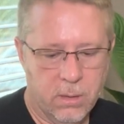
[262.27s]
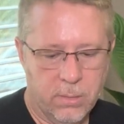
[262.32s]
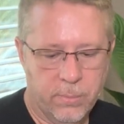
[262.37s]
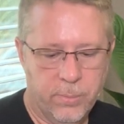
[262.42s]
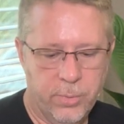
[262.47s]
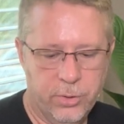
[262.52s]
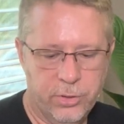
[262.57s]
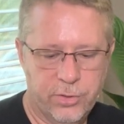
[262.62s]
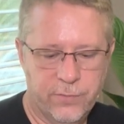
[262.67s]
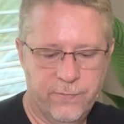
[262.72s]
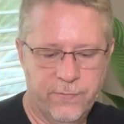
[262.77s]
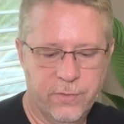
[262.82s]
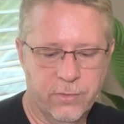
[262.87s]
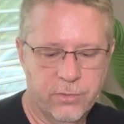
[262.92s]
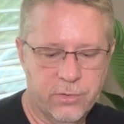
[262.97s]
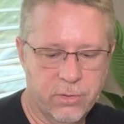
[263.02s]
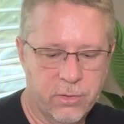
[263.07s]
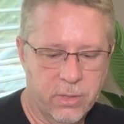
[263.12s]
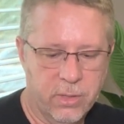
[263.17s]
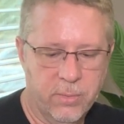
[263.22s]
Put your
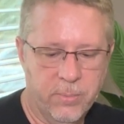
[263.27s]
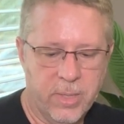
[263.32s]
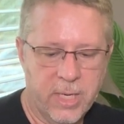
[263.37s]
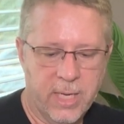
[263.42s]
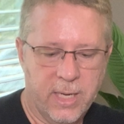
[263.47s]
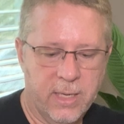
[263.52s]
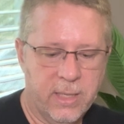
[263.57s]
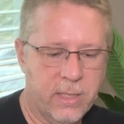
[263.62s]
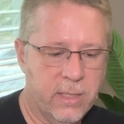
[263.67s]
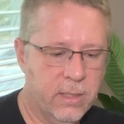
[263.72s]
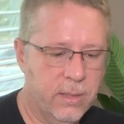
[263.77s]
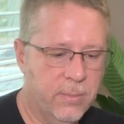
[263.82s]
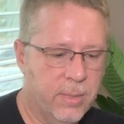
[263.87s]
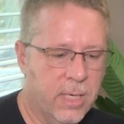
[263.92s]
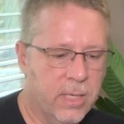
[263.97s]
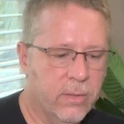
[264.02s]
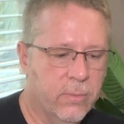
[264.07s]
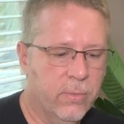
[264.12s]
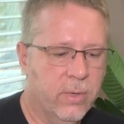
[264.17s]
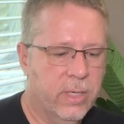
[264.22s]
filter on the back. And
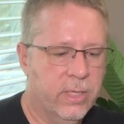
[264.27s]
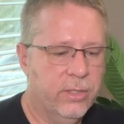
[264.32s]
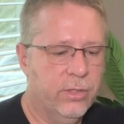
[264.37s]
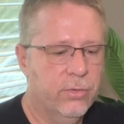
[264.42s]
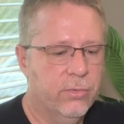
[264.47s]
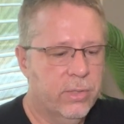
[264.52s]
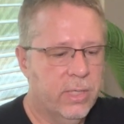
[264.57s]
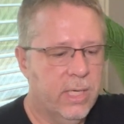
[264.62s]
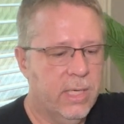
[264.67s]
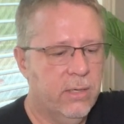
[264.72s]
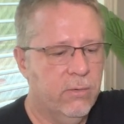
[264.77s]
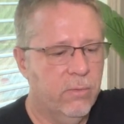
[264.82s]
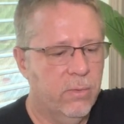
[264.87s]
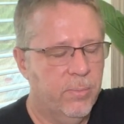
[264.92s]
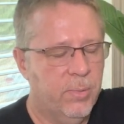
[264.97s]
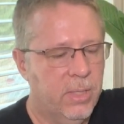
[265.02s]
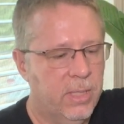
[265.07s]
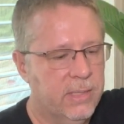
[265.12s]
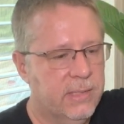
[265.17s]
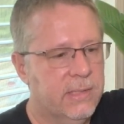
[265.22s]
by the way, you can
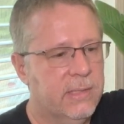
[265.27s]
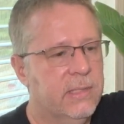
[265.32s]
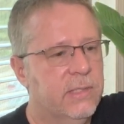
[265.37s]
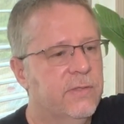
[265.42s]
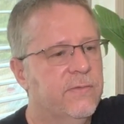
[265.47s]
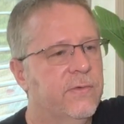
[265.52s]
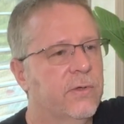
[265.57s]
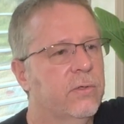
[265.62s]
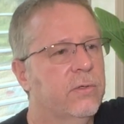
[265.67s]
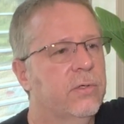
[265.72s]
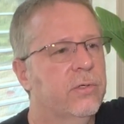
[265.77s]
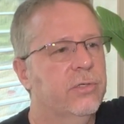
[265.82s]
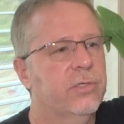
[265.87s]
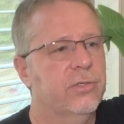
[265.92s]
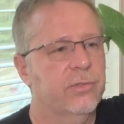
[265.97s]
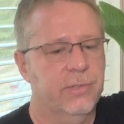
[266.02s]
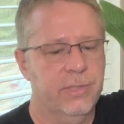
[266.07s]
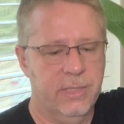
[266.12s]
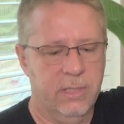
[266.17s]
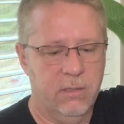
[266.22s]
replace these filters
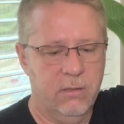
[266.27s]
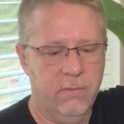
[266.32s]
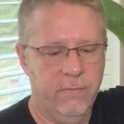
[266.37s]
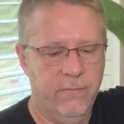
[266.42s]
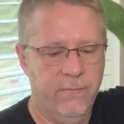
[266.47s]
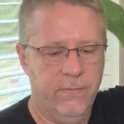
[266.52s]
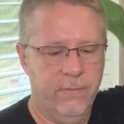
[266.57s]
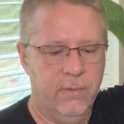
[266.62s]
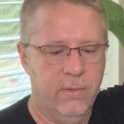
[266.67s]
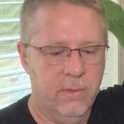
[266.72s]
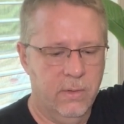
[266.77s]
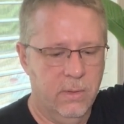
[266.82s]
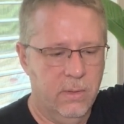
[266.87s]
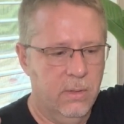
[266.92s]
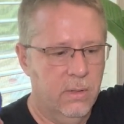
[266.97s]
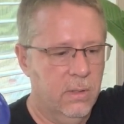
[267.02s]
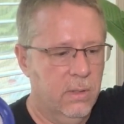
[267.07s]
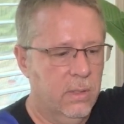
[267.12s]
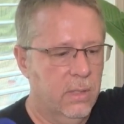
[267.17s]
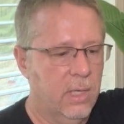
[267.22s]
yourself.
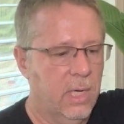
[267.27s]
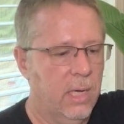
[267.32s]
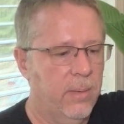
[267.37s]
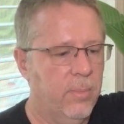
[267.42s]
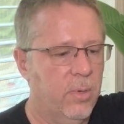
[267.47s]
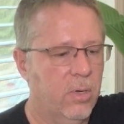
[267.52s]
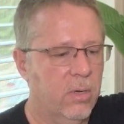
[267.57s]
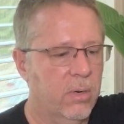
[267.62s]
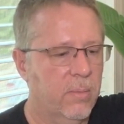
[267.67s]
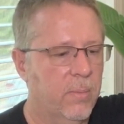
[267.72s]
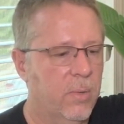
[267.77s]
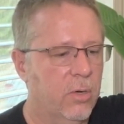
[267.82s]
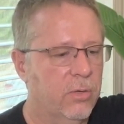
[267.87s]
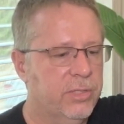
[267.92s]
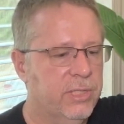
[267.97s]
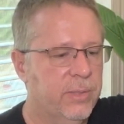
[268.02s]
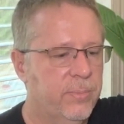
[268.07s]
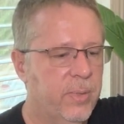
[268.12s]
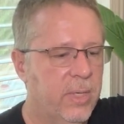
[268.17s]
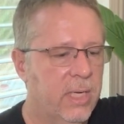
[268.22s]
I bought a
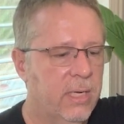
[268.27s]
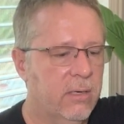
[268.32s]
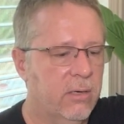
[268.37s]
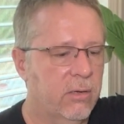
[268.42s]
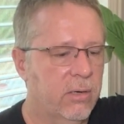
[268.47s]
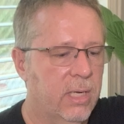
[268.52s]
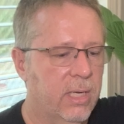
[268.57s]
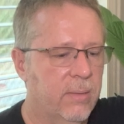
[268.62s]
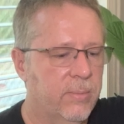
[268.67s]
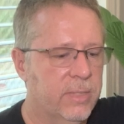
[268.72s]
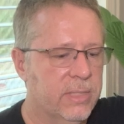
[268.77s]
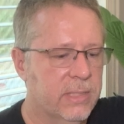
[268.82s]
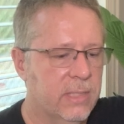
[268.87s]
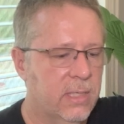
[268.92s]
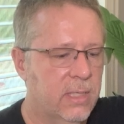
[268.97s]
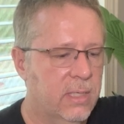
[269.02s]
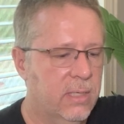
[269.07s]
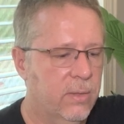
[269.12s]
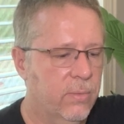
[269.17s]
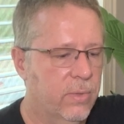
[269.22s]
multi-pack on
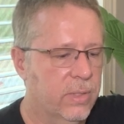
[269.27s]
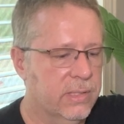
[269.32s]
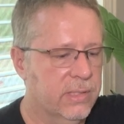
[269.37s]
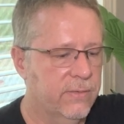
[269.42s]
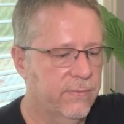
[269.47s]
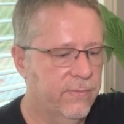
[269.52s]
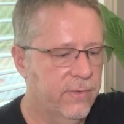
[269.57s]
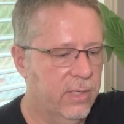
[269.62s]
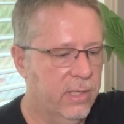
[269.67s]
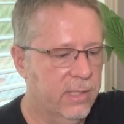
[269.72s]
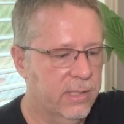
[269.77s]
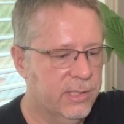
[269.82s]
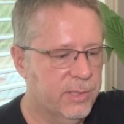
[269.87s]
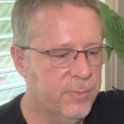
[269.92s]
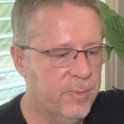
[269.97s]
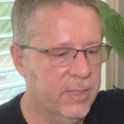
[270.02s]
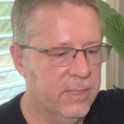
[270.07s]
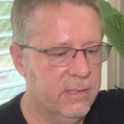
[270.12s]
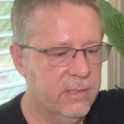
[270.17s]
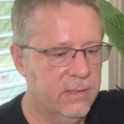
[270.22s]
Amazon. It wasn't very
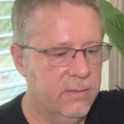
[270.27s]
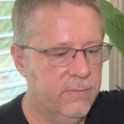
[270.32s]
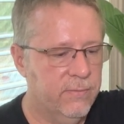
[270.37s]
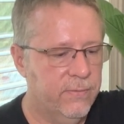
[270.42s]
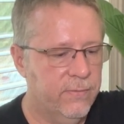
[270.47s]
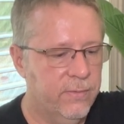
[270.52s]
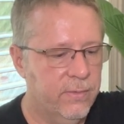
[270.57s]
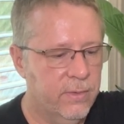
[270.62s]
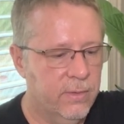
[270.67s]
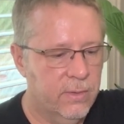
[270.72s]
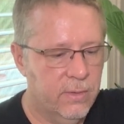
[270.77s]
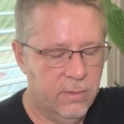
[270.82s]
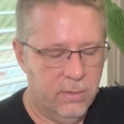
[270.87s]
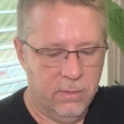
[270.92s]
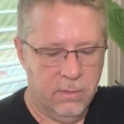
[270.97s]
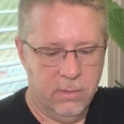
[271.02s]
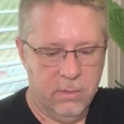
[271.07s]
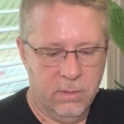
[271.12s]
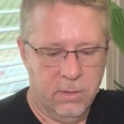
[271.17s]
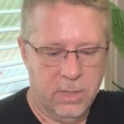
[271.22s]
expensive.
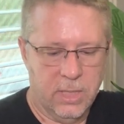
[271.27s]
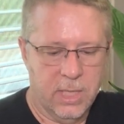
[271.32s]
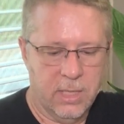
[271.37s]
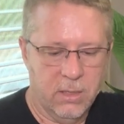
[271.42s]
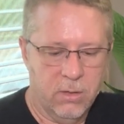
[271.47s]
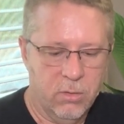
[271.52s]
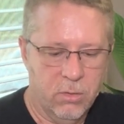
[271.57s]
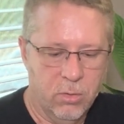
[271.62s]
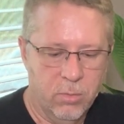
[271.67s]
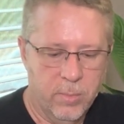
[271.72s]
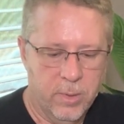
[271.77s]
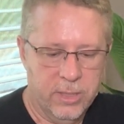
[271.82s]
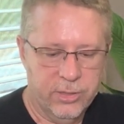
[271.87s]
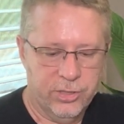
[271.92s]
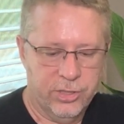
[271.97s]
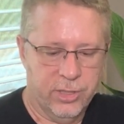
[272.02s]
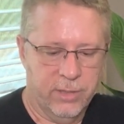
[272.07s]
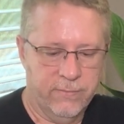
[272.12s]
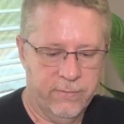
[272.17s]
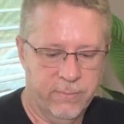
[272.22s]
Got a whole
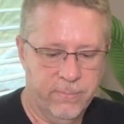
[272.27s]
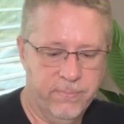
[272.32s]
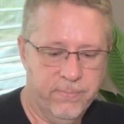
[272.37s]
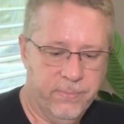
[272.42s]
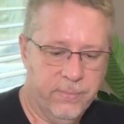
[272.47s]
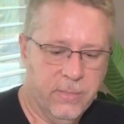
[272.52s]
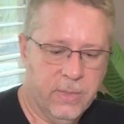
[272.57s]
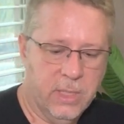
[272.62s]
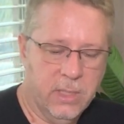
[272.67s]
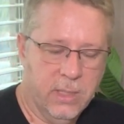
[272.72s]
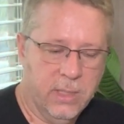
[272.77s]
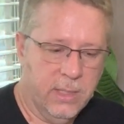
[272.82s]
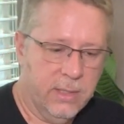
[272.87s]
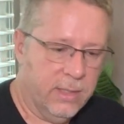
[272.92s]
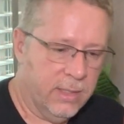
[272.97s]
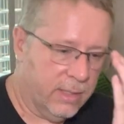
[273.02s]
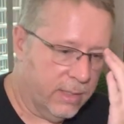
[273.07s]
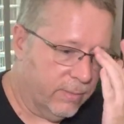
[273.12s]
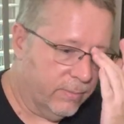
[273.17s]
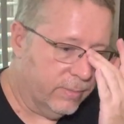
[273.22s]
bunch of them. I
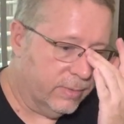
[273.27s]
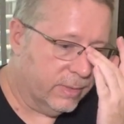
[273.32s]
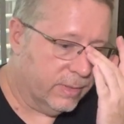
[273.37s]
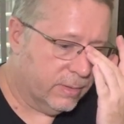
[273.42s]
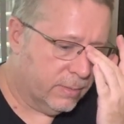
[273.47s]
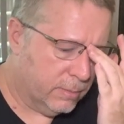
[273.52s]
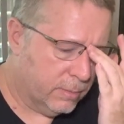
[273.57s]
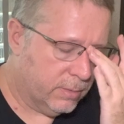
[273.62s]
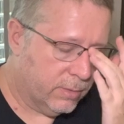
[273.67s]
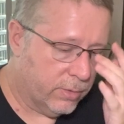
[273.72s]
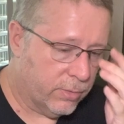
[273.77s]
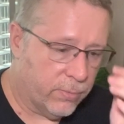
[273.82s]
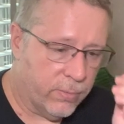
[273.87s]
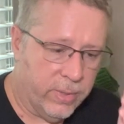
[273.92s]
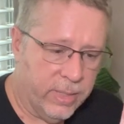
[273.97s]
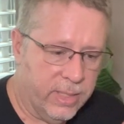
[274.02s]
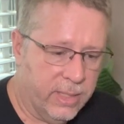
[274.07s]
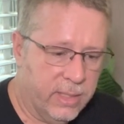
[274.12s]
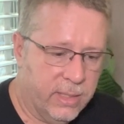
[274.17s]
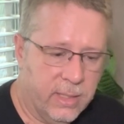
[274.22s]
think it was
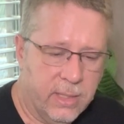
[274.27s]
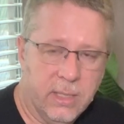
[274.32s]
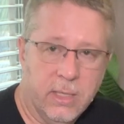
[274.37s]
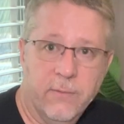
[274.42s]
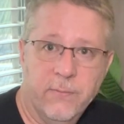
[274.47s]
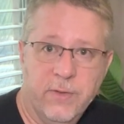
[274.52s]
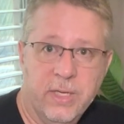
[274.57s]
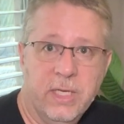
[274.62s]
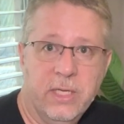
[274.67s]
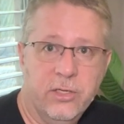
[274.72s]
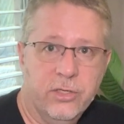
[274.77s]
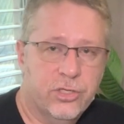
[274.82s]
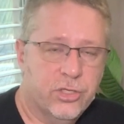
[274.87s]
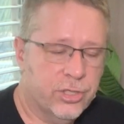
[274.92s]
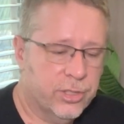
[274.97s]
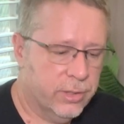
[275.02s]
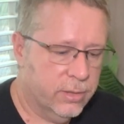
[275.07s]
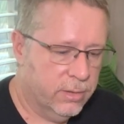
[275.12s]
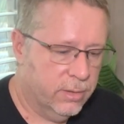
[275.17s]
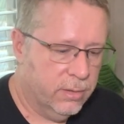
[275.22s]
3 of
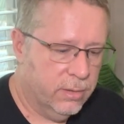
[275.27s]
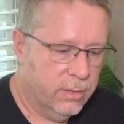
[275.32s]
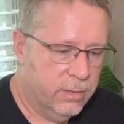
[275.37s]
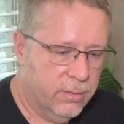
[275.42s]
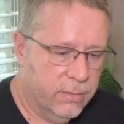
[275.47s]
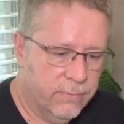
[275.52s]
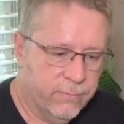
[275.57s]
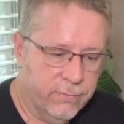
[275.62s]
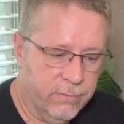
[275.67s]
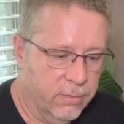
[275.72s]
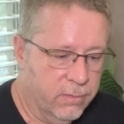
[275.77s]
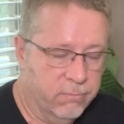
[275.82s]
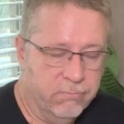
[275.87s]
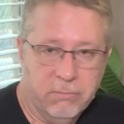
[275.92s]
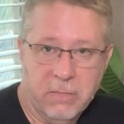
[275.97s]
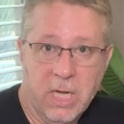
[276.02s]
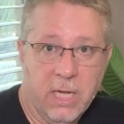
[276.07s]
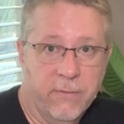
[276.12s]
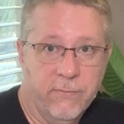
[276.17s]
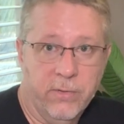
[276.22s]
each for
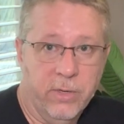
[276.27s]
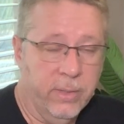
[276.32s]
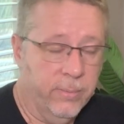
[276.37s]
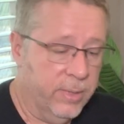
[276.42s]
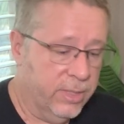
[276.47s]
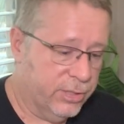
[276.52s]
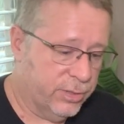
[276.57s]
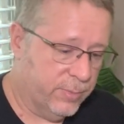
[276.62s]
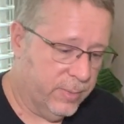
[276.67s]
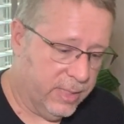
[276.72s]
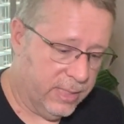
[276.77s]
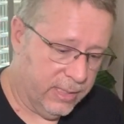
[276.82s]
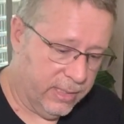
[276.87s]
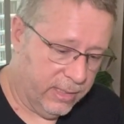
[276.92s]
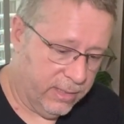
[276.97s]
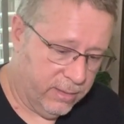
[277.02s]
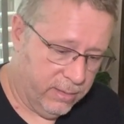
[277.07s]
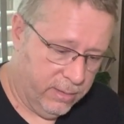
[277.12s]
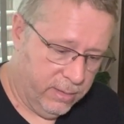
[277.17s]
not very much money.